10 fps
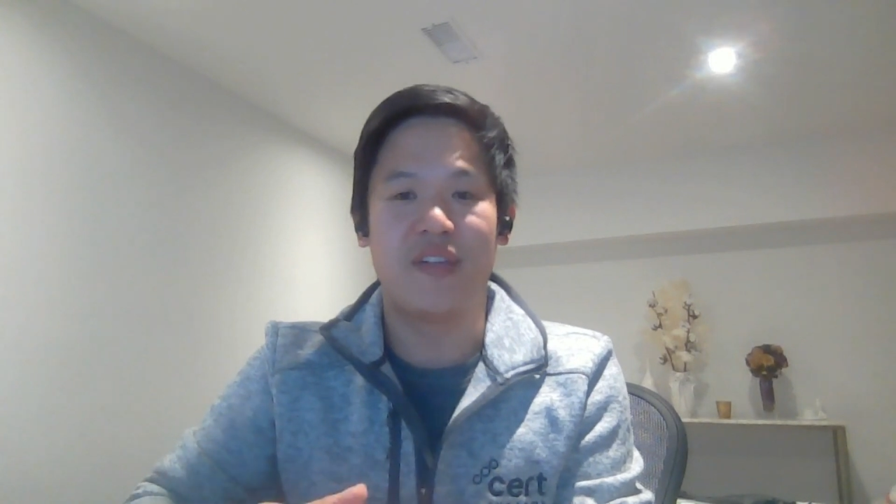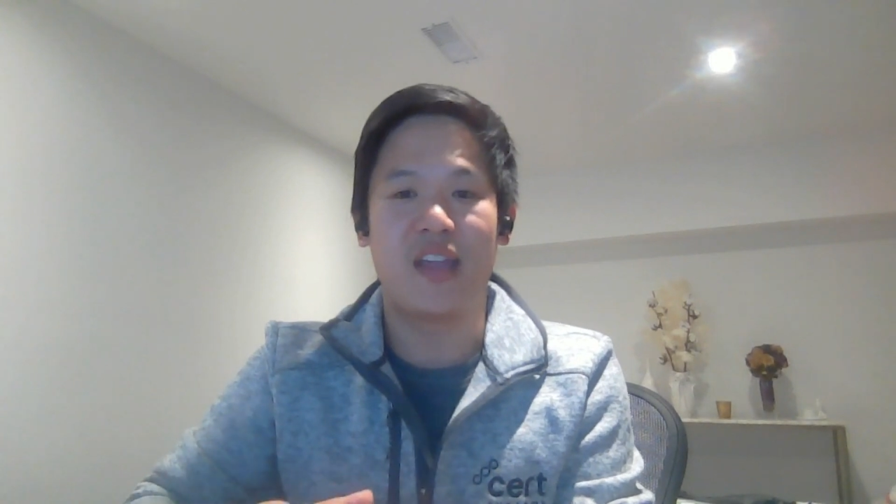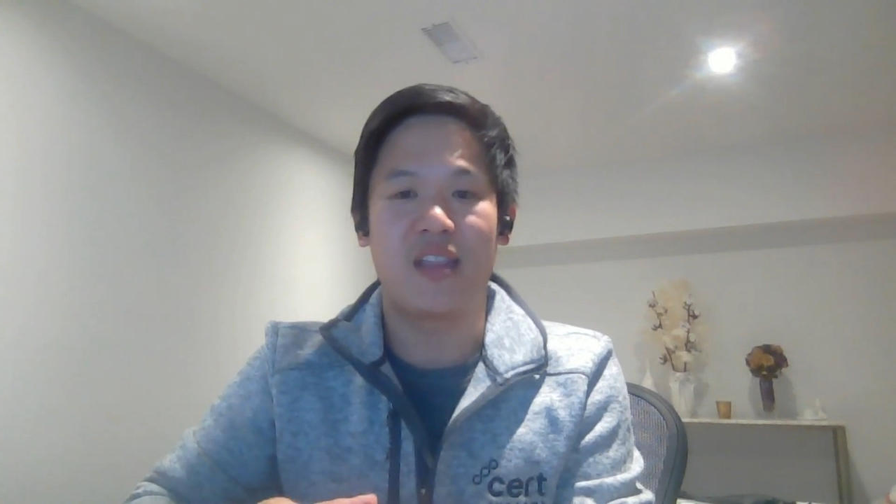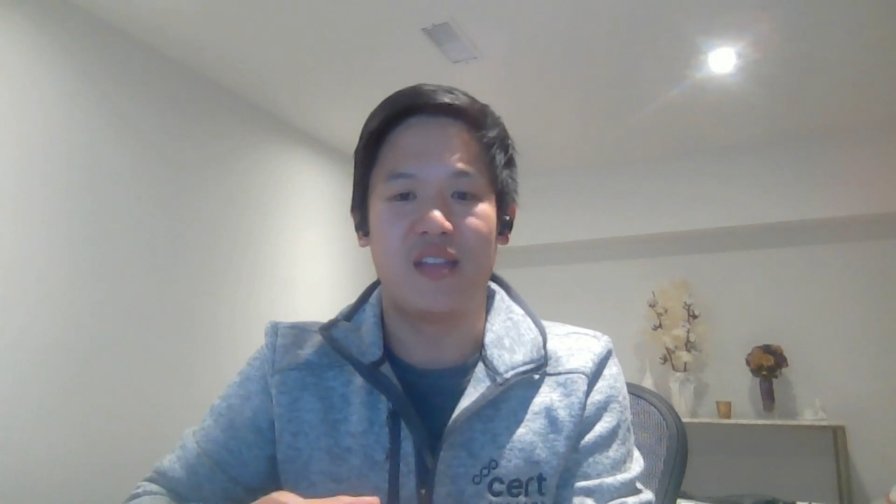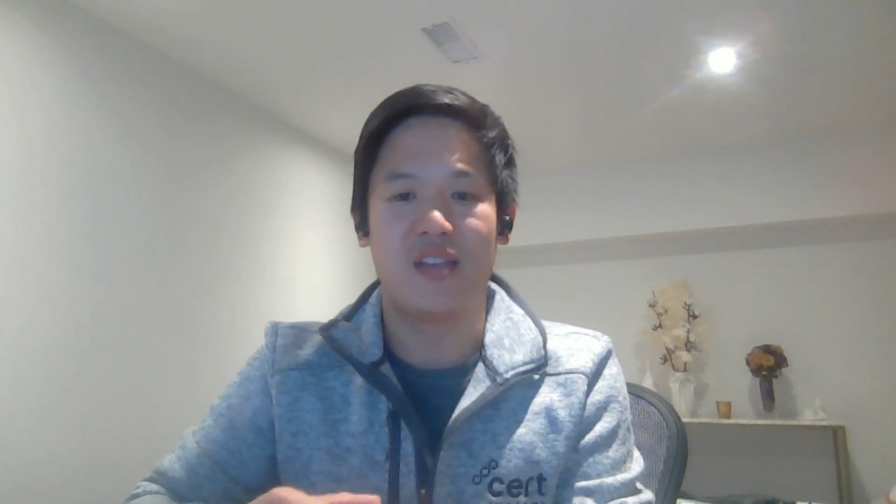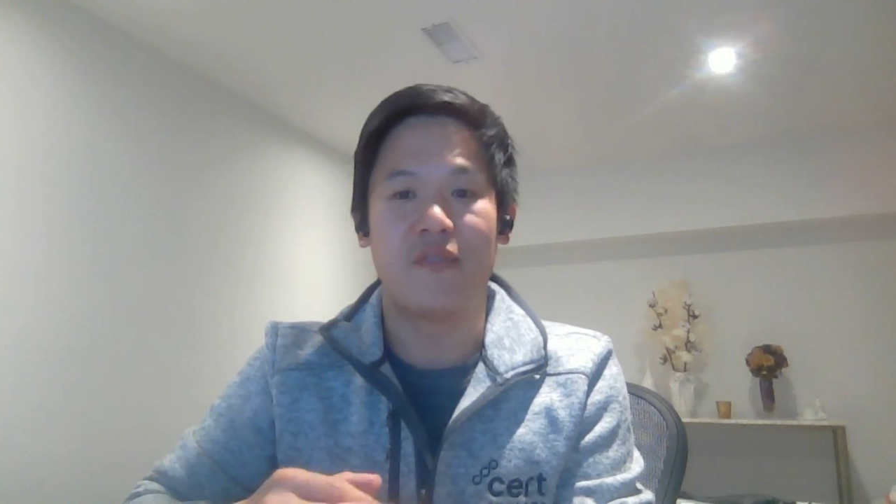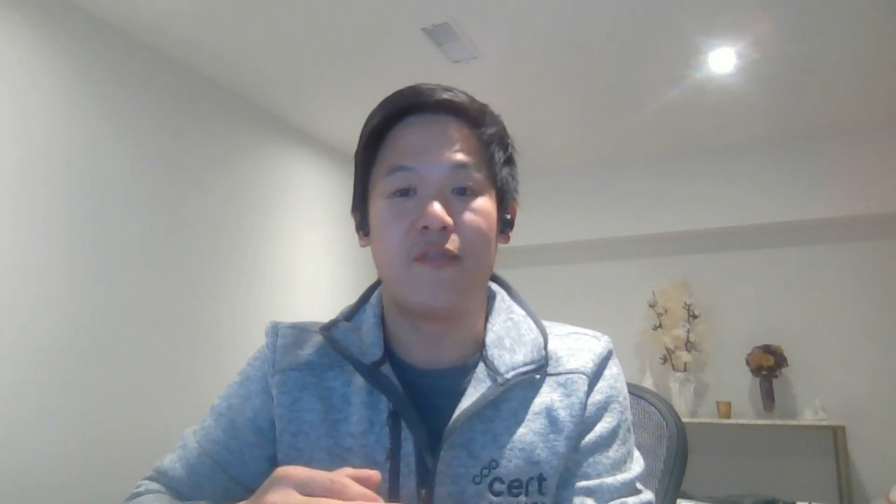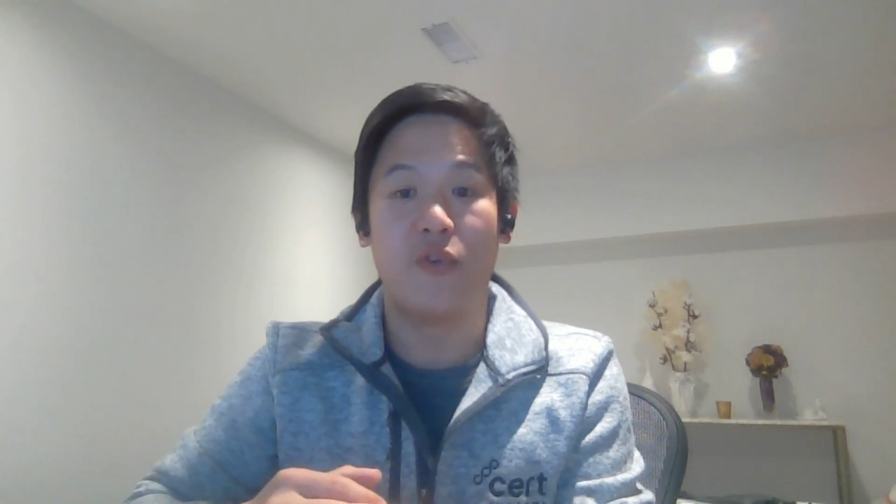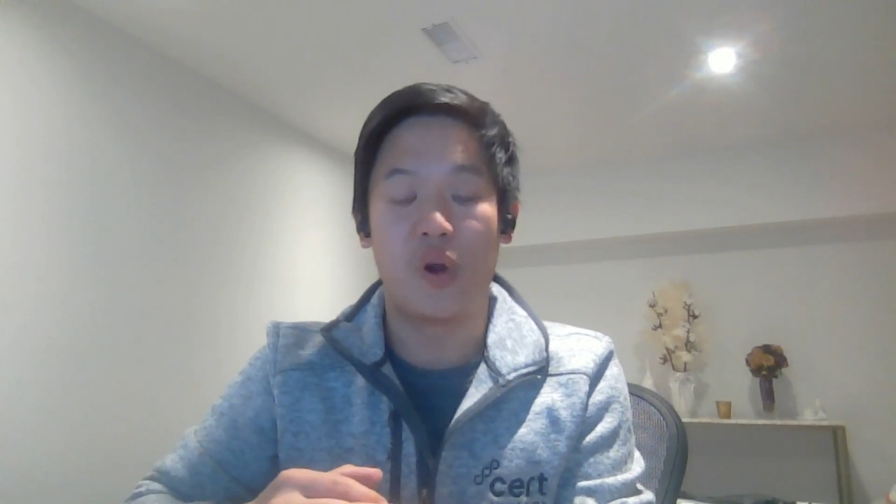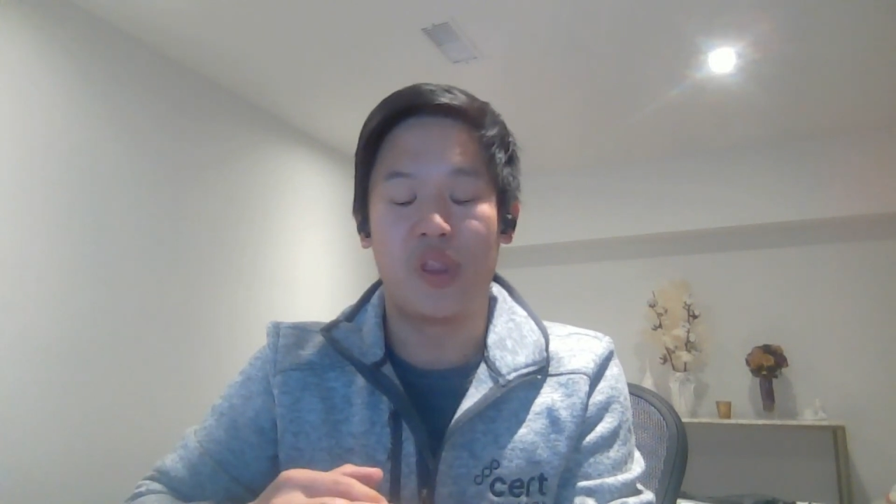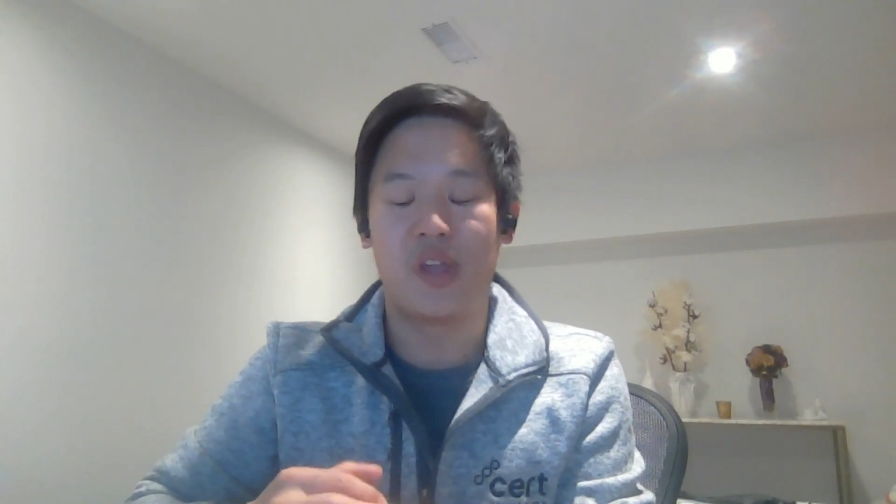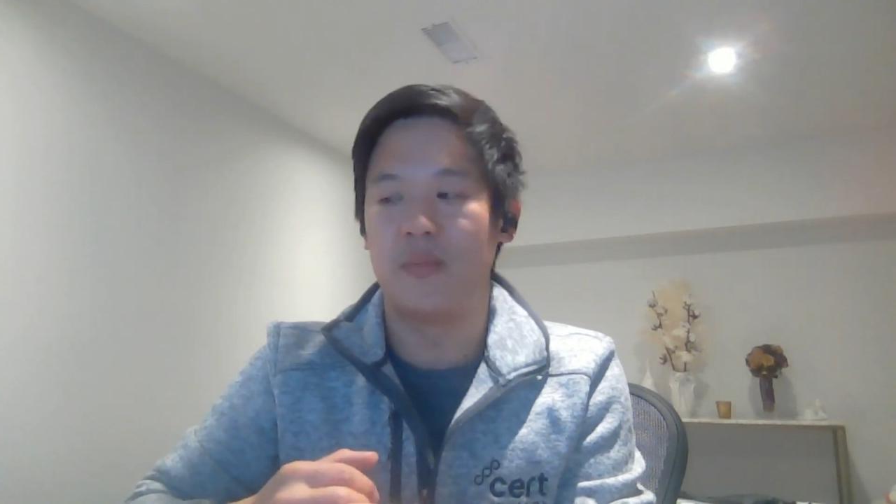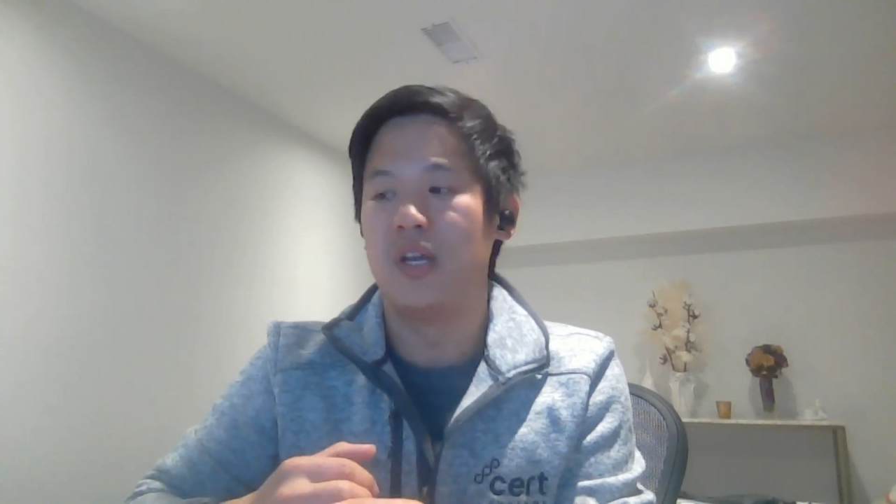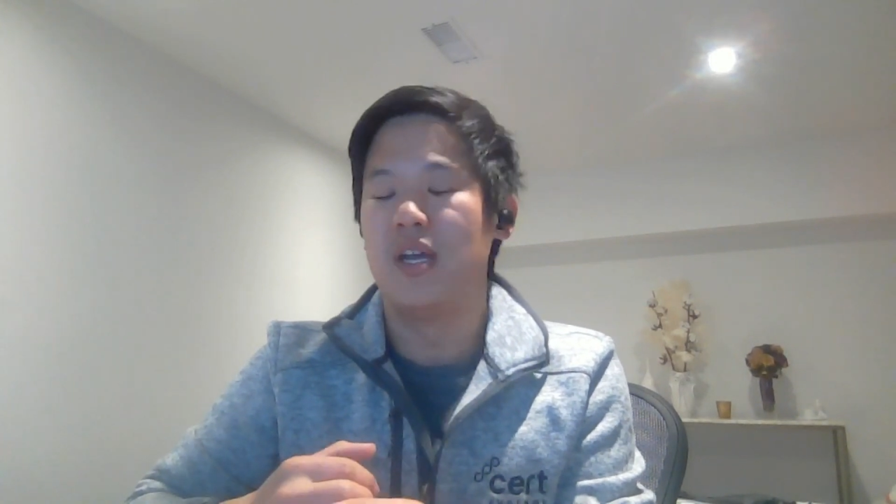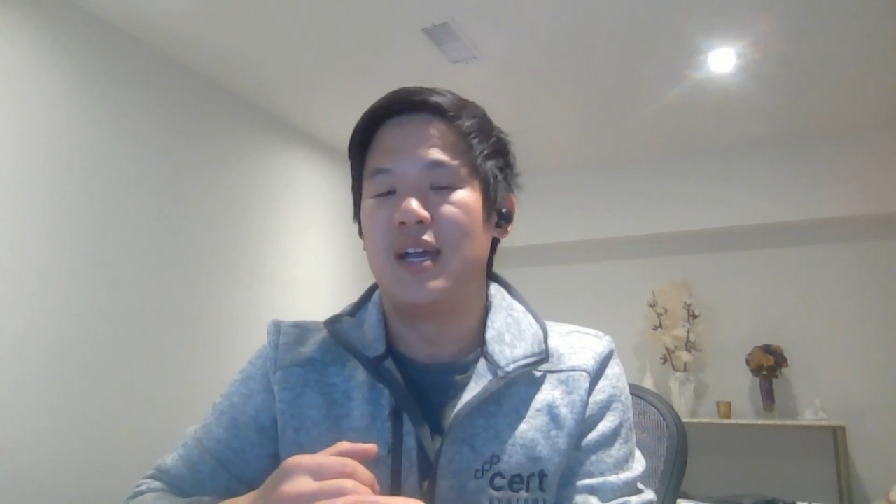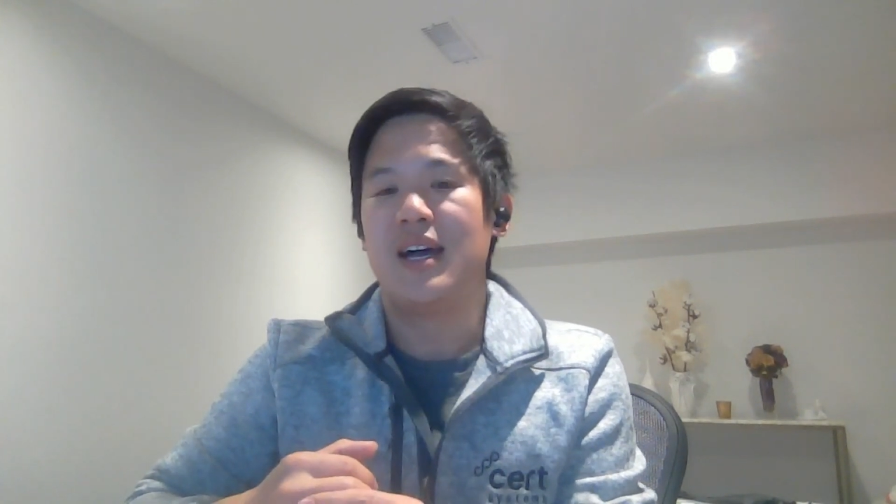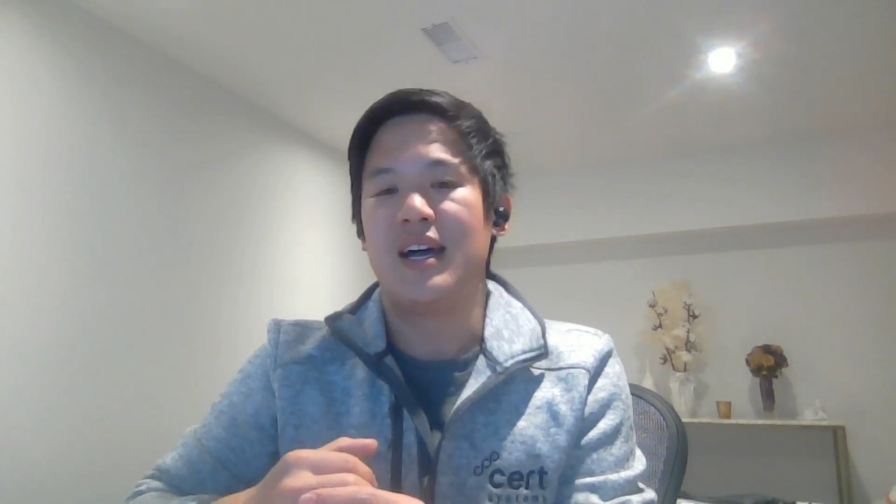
of ethylene for them.